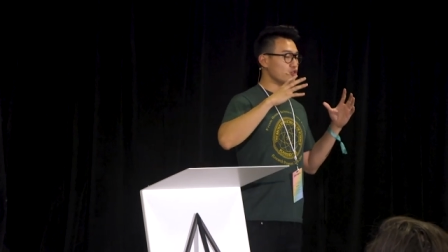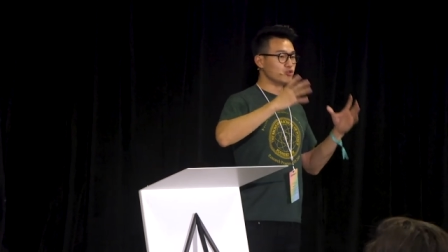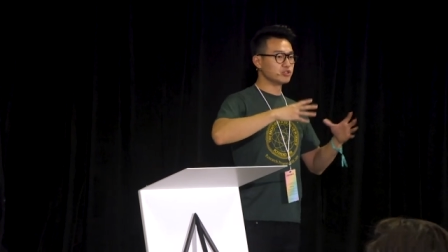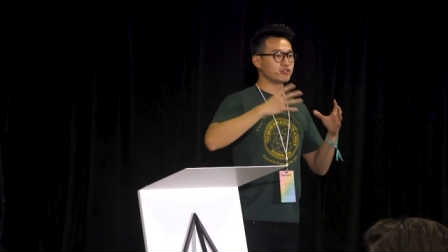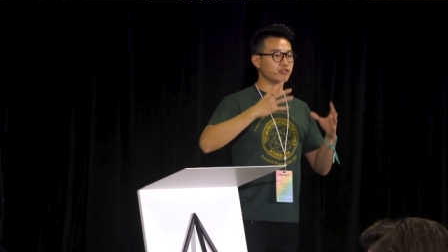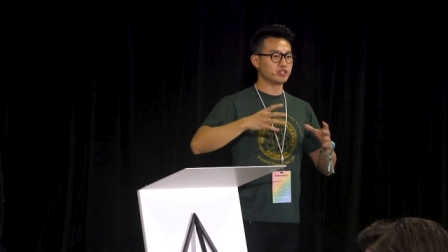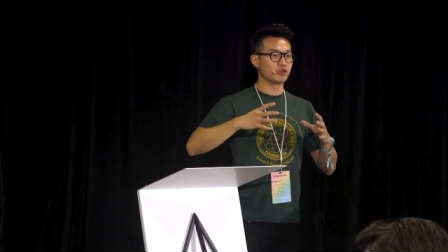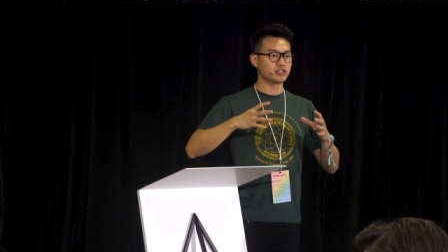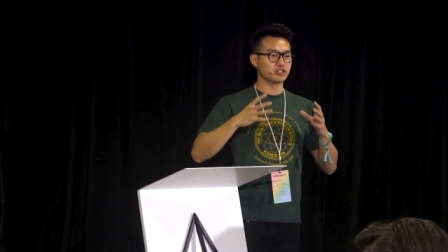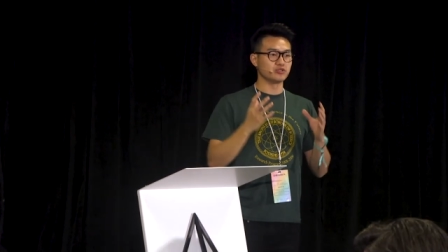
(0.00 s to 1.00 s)
using
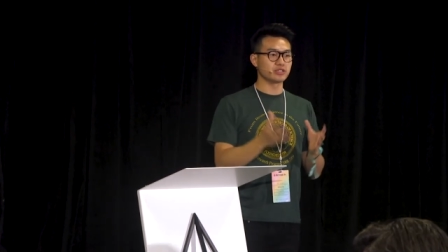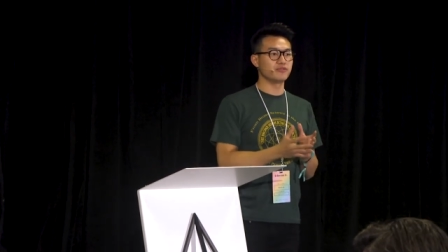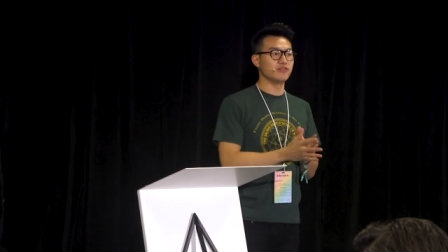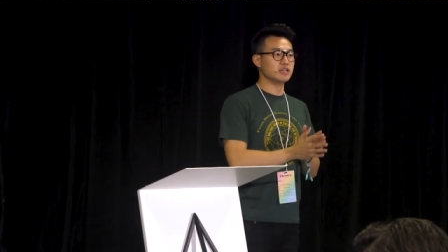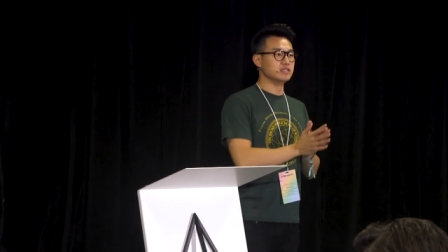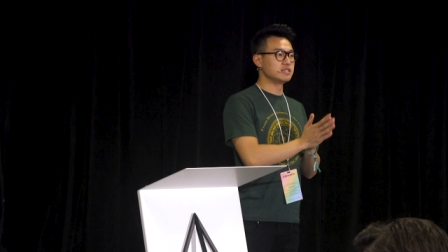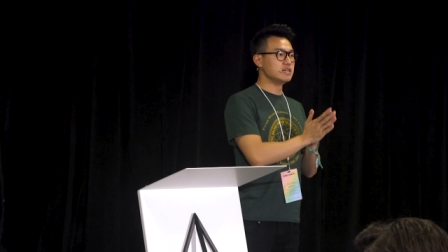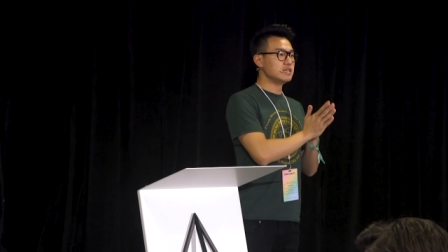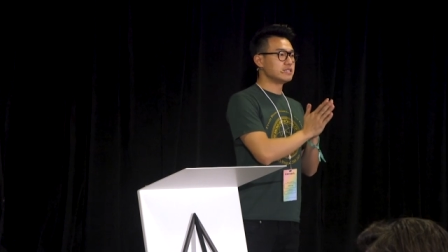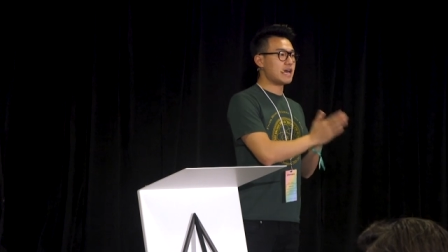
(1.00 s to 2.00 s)
resources, using funds,
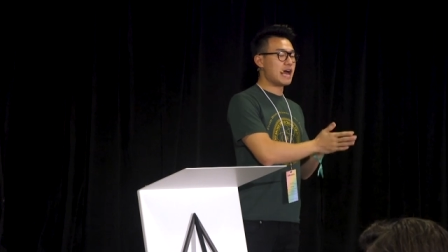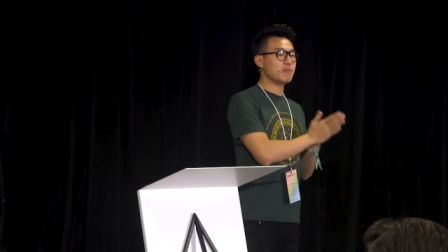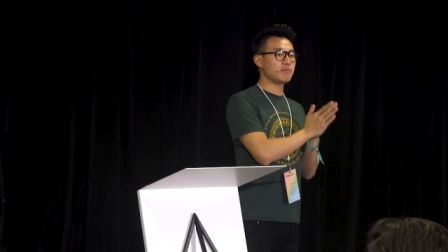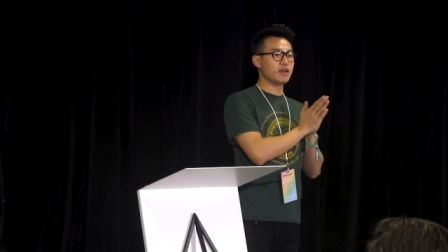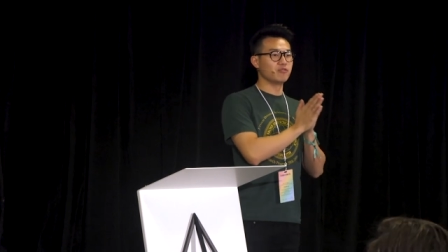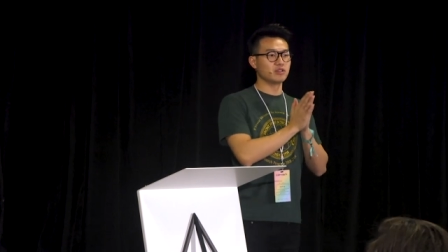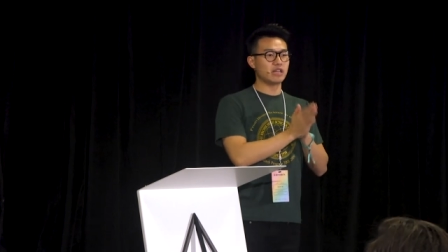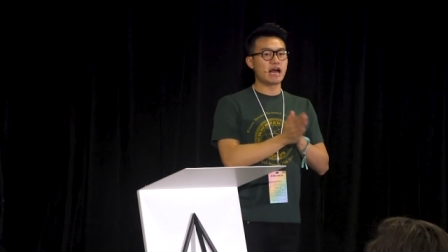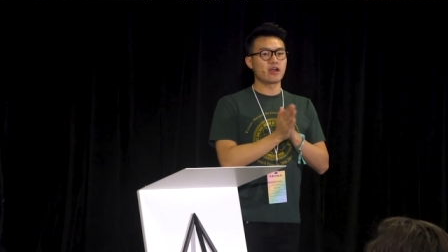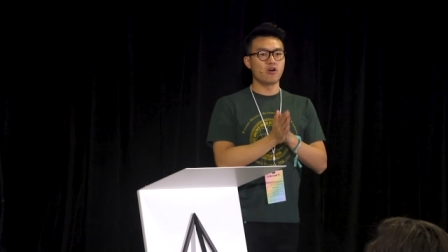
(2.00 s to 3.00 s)
tap and
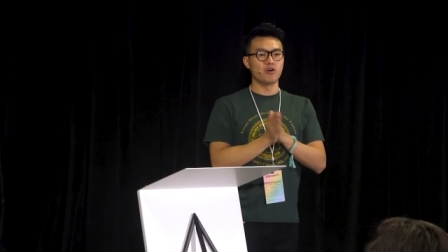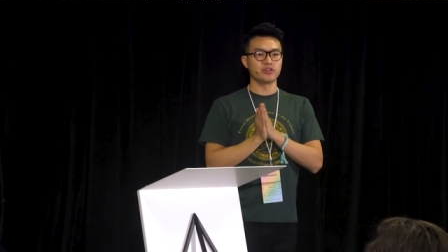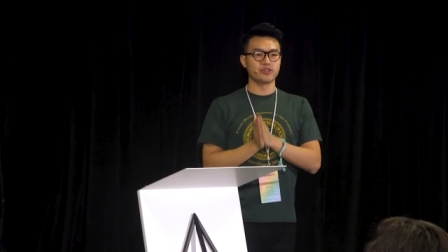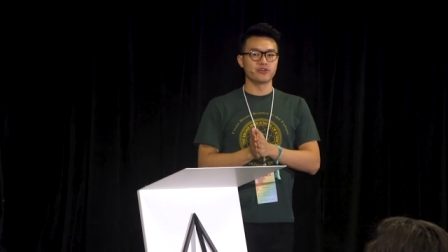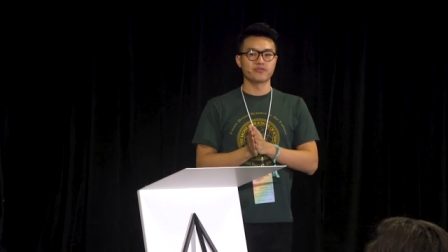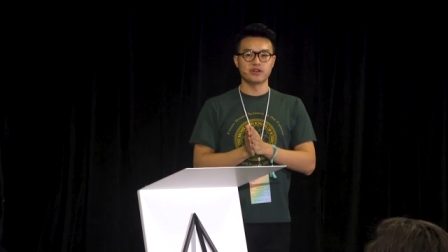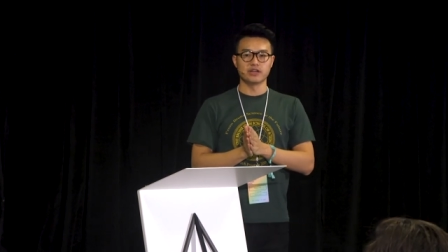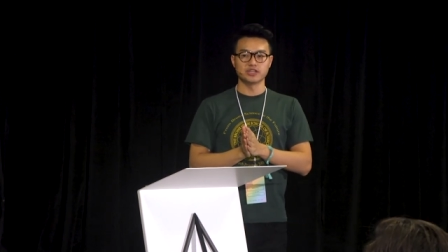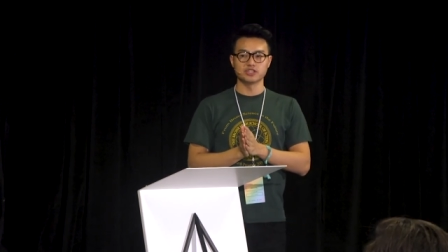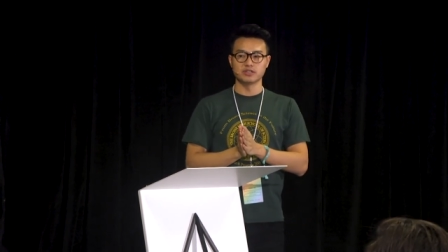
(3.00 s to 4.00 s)
rely on the Ethereum
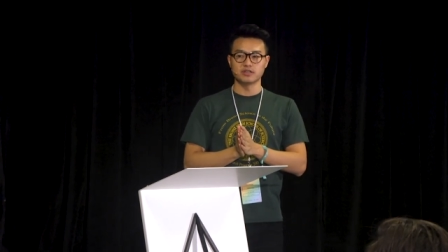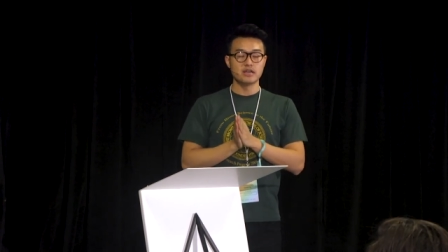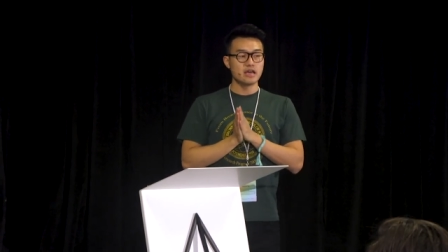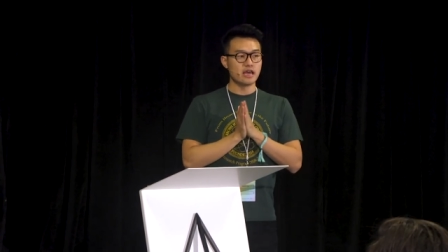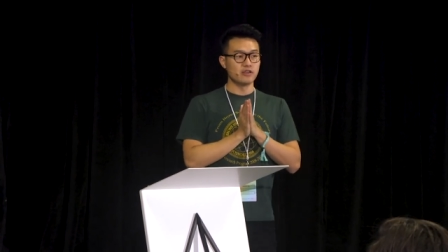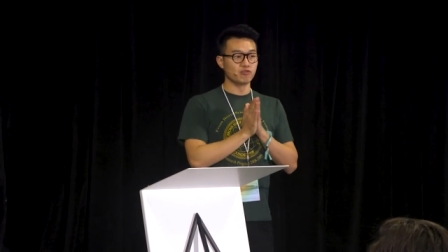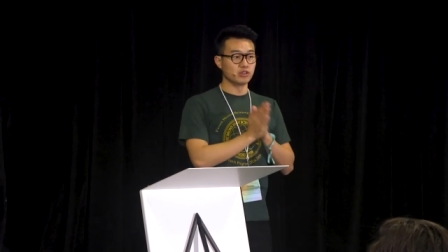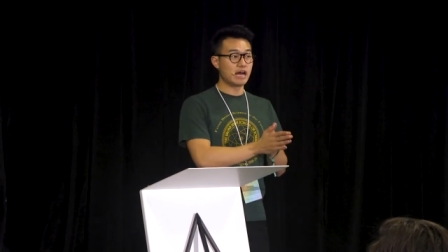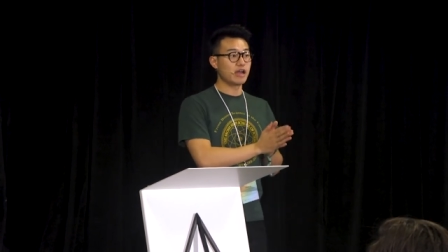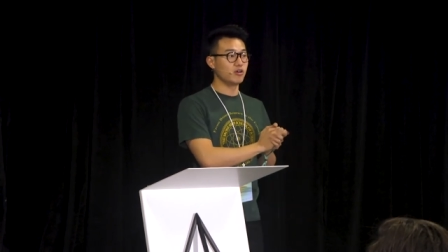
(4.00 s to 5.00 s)
Foundation and
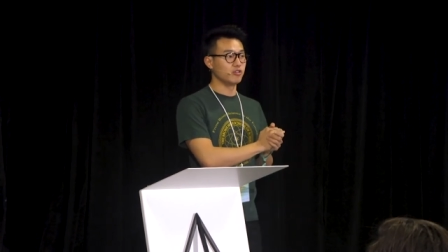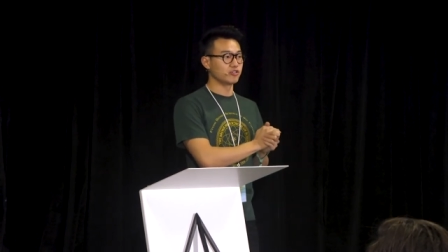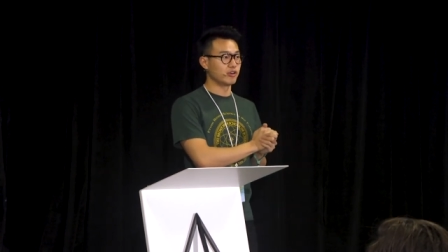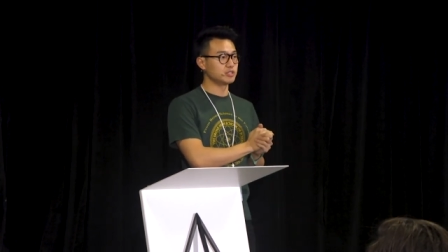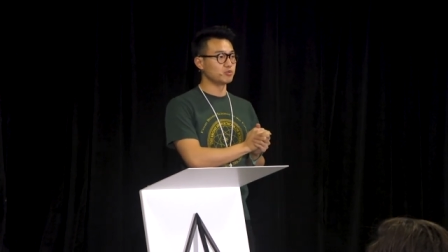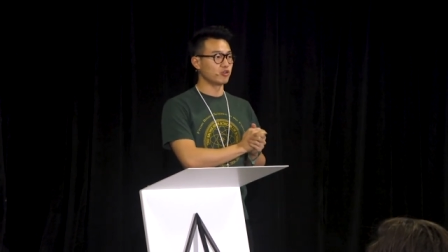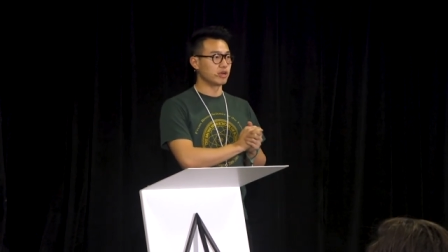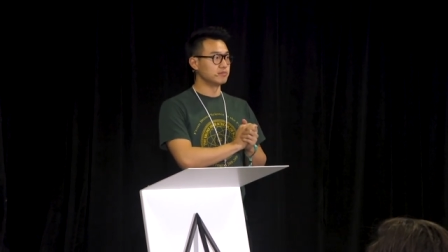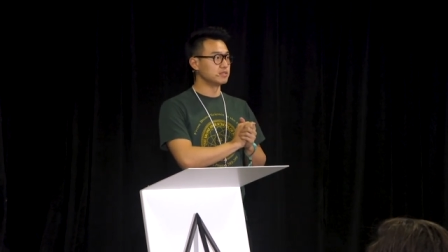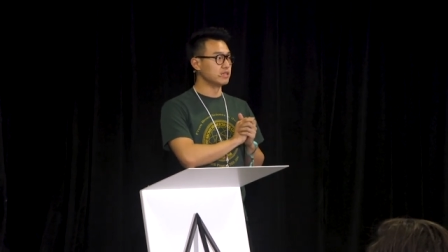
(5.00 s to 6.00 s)
rely on the grants
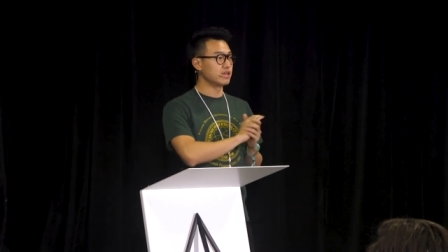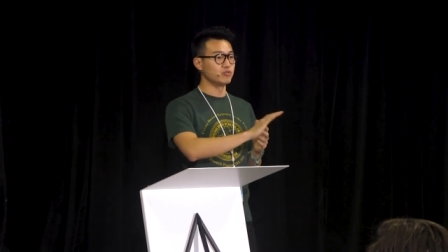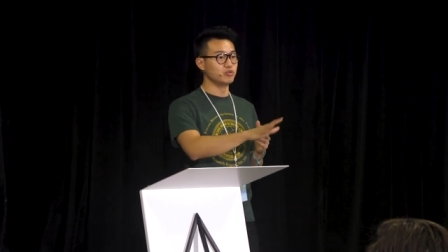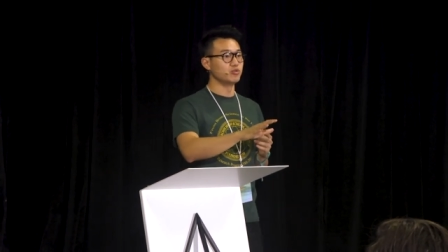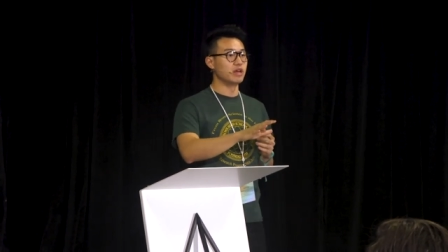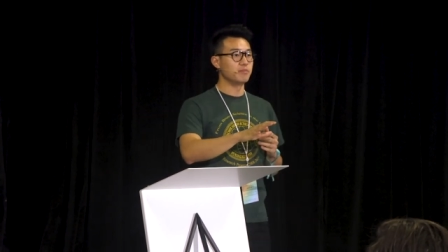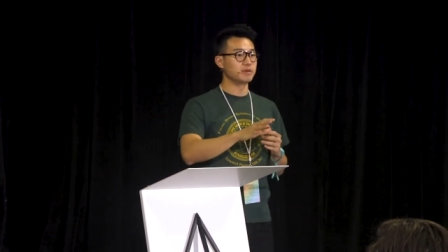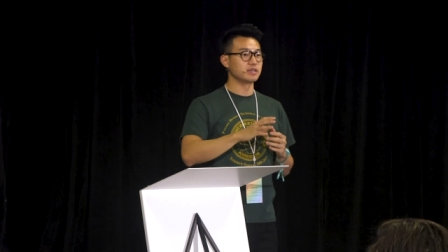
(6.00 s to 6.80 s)
program to let you do that.